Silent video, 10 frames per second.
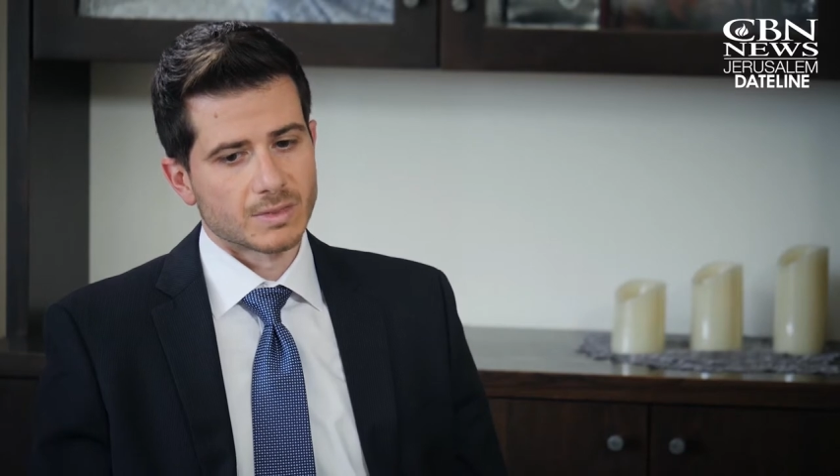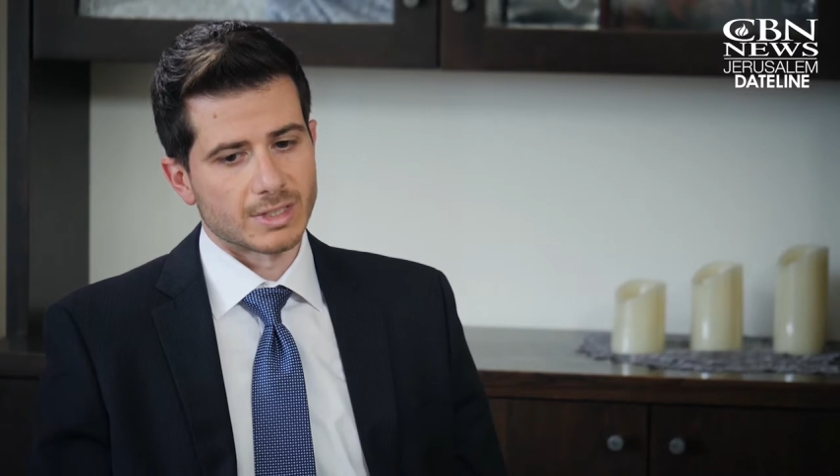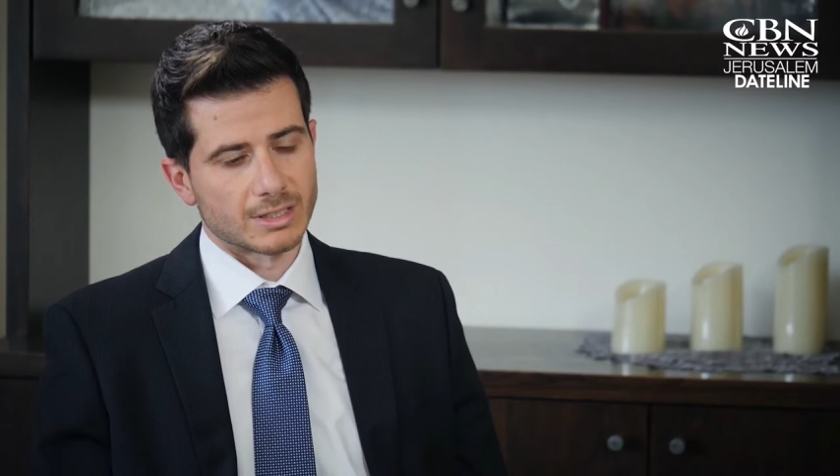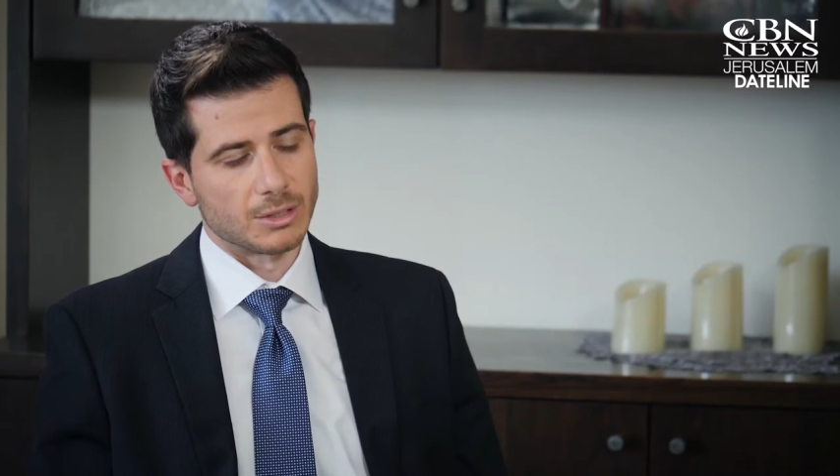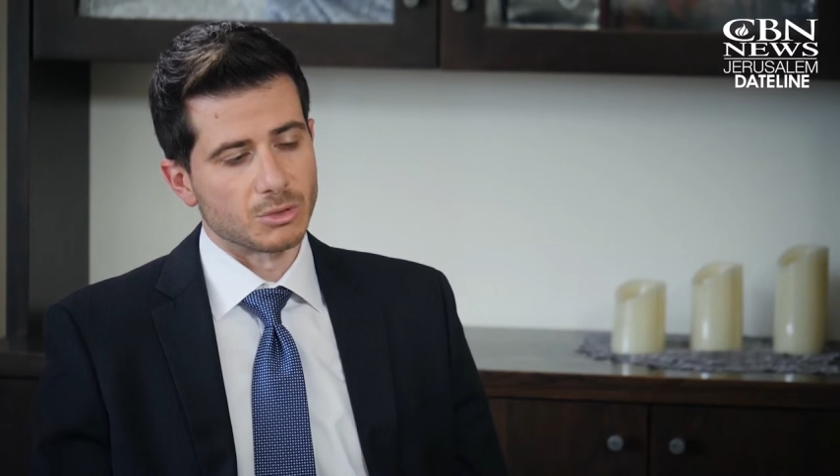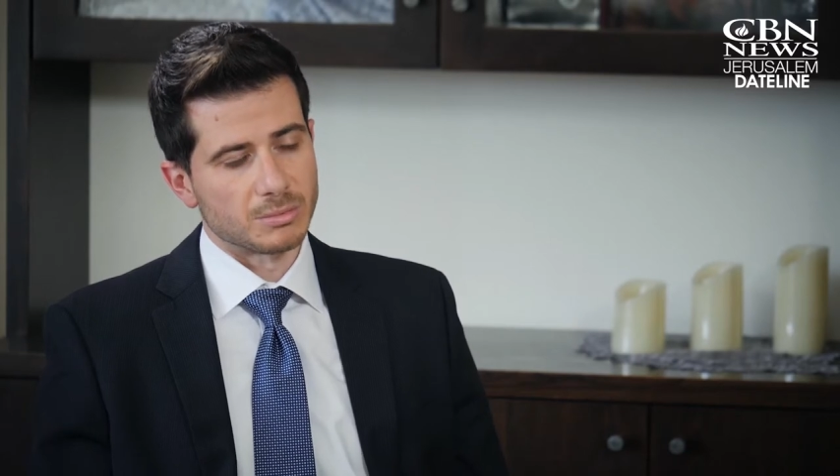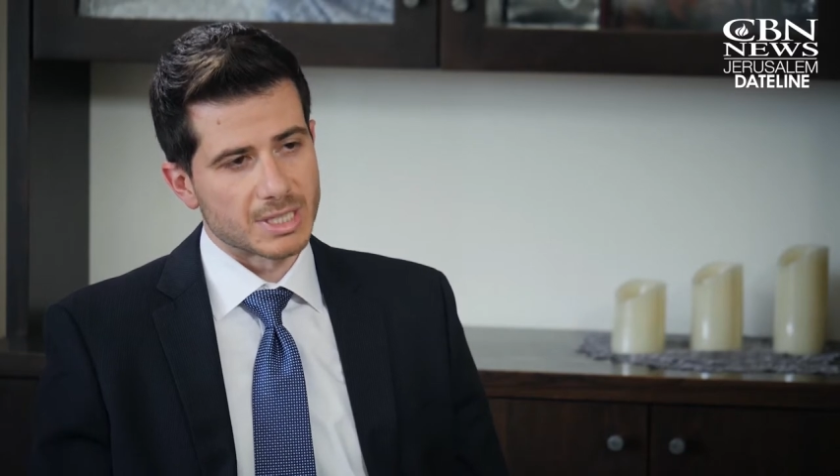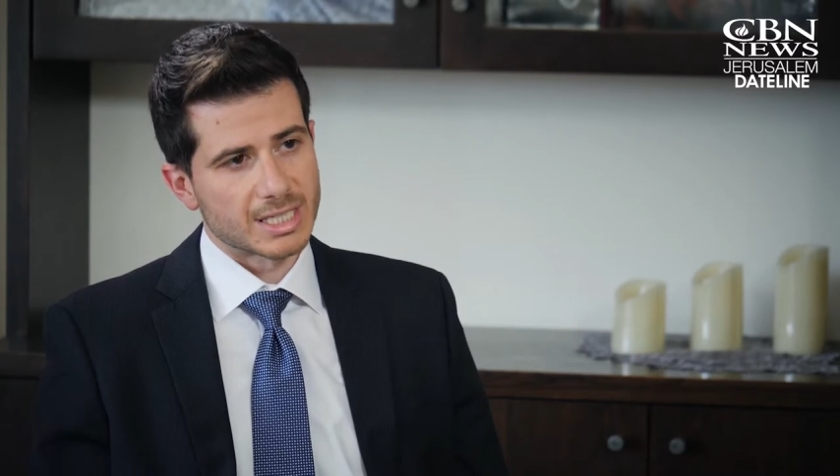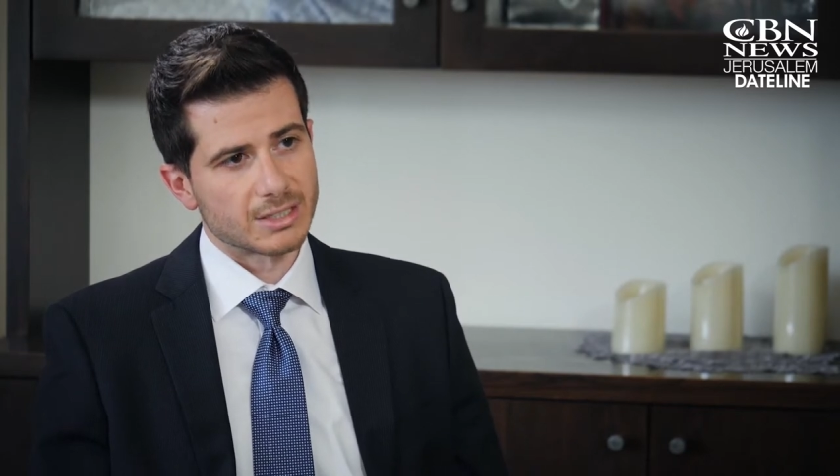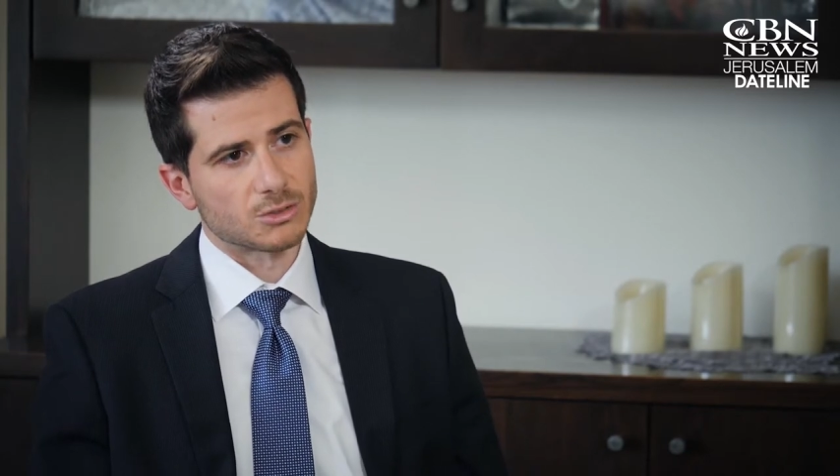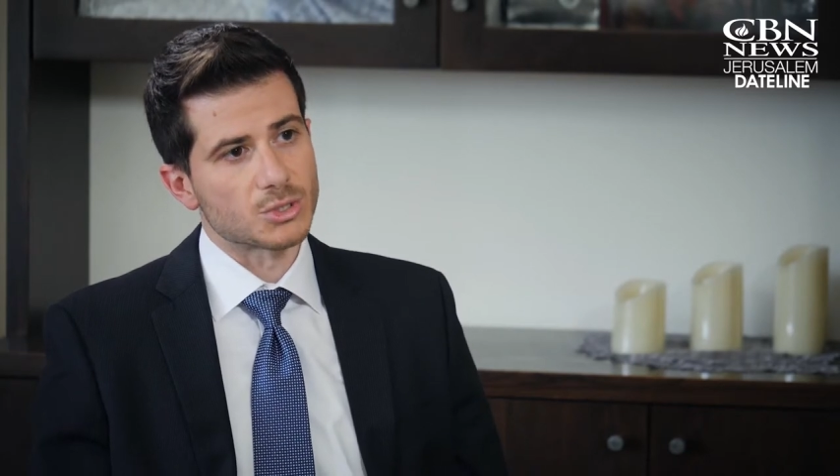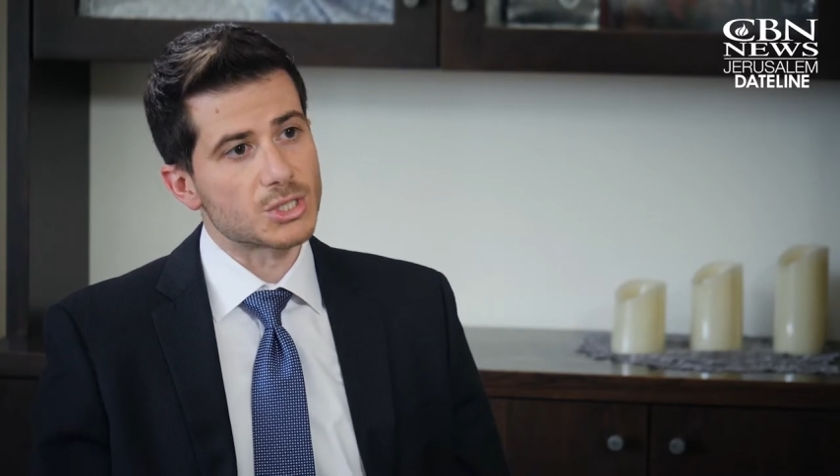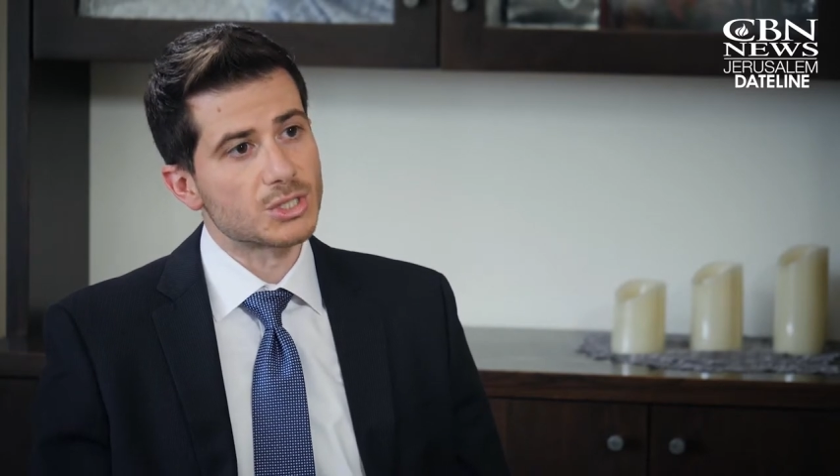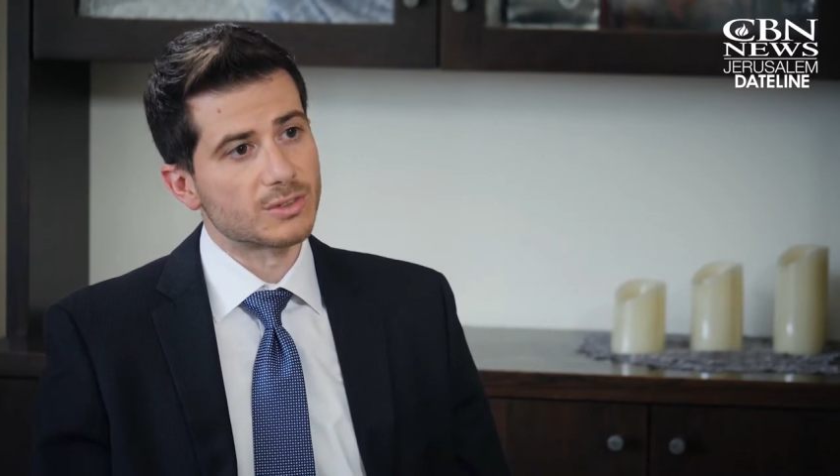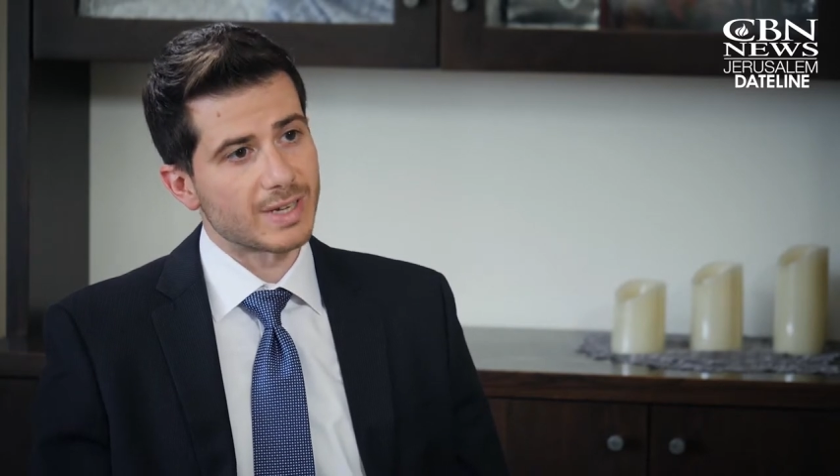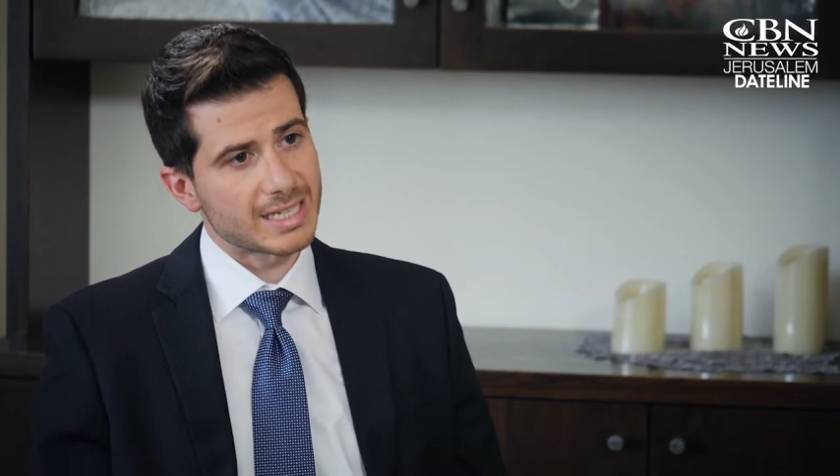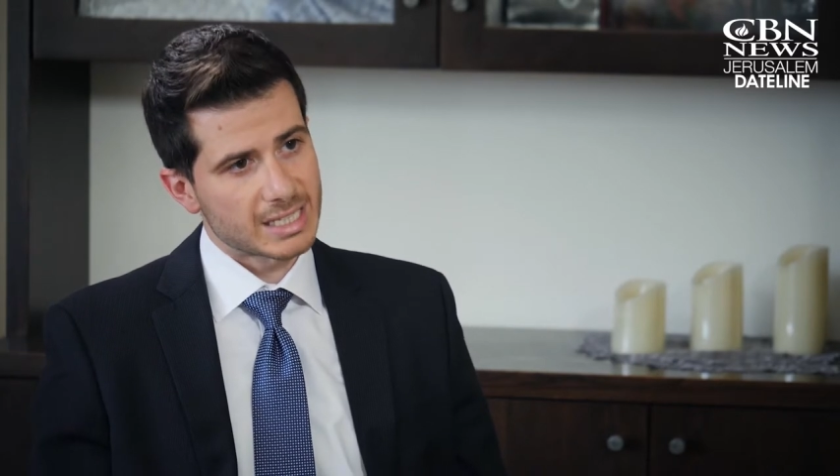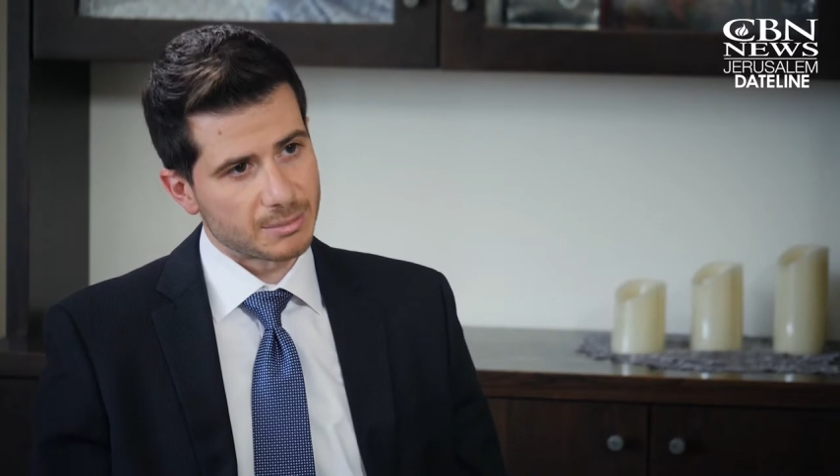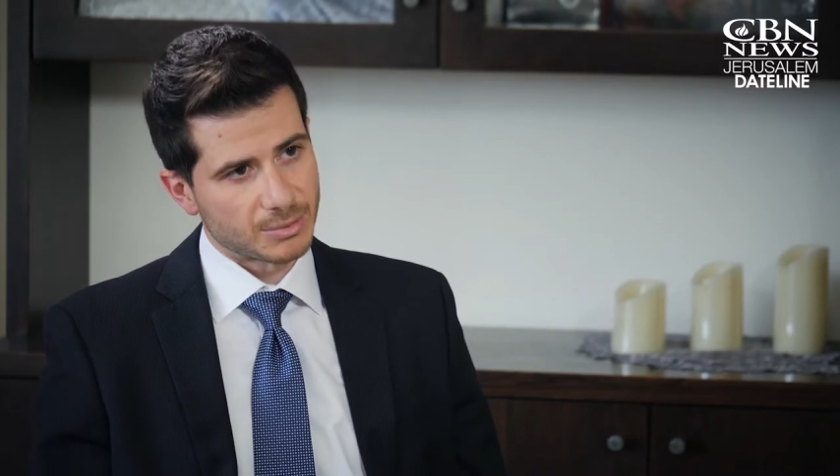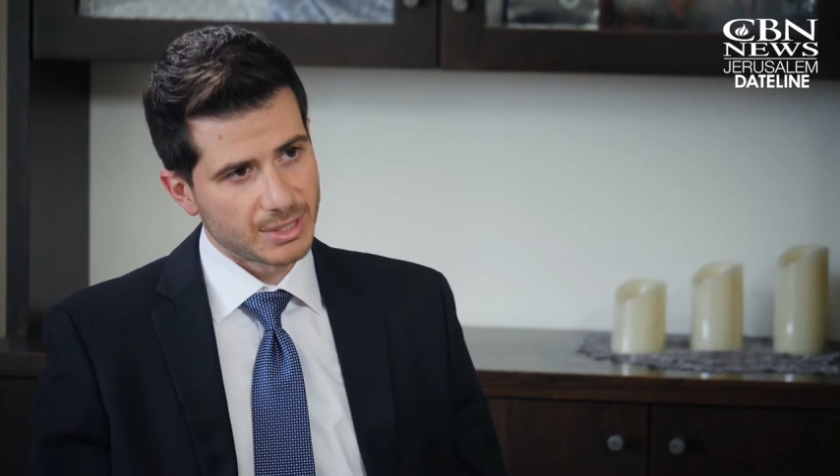that he would be sent to serve as
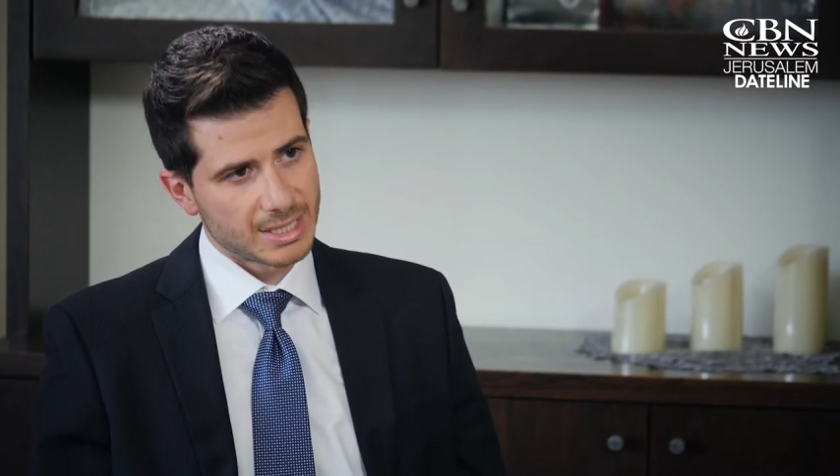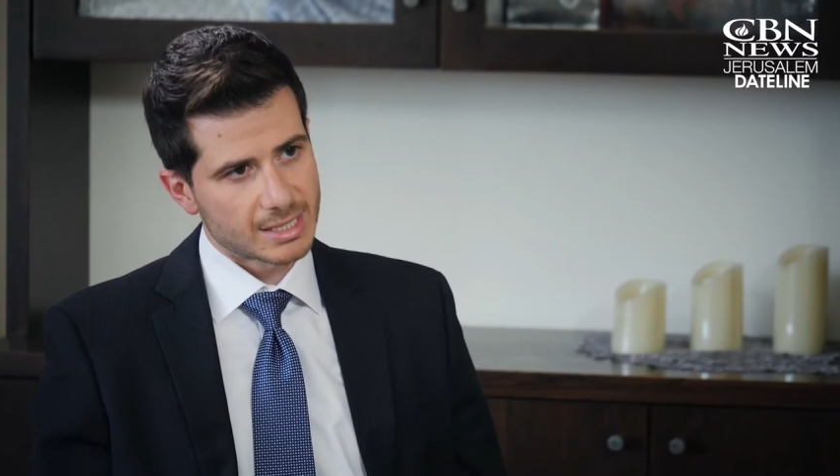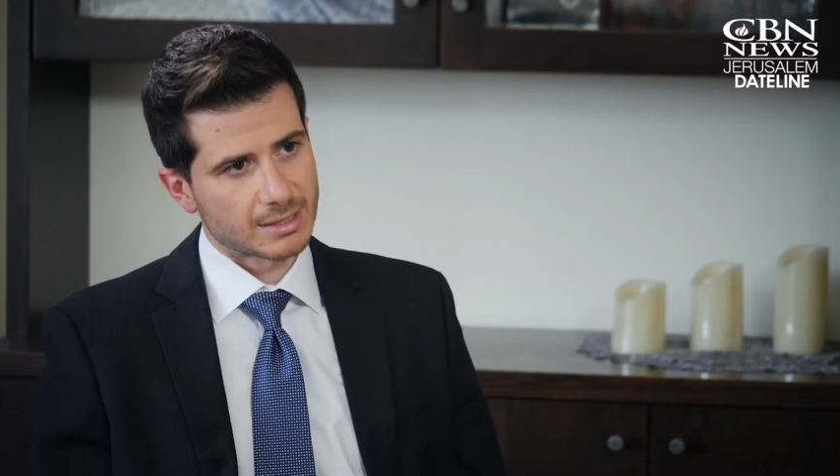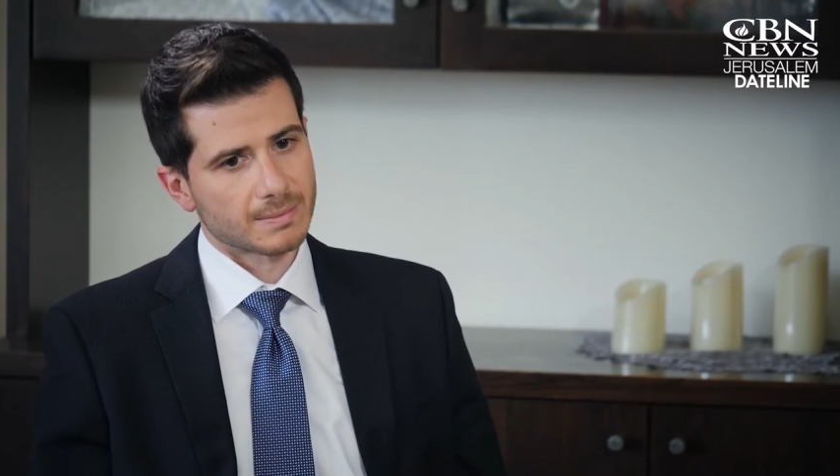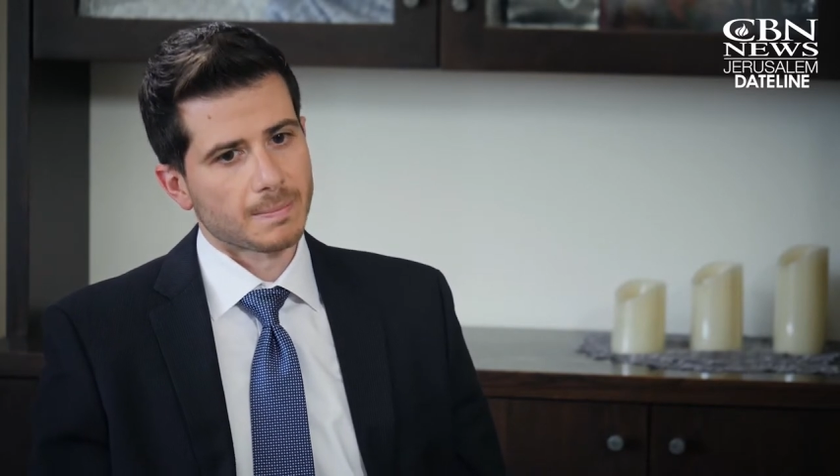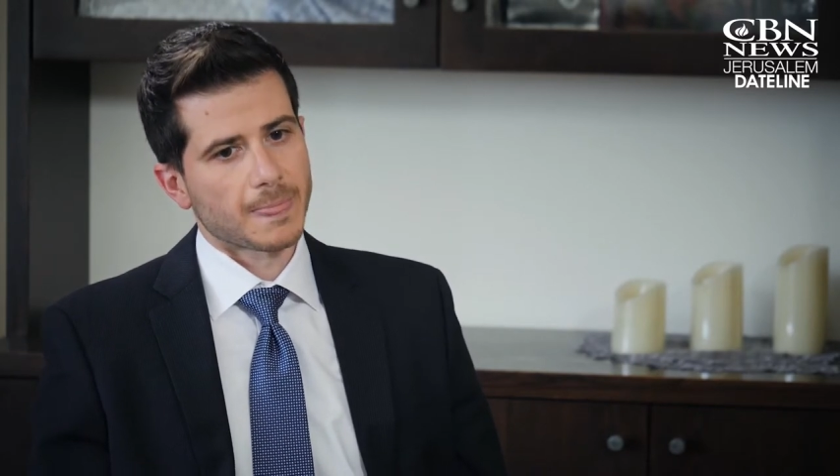a priest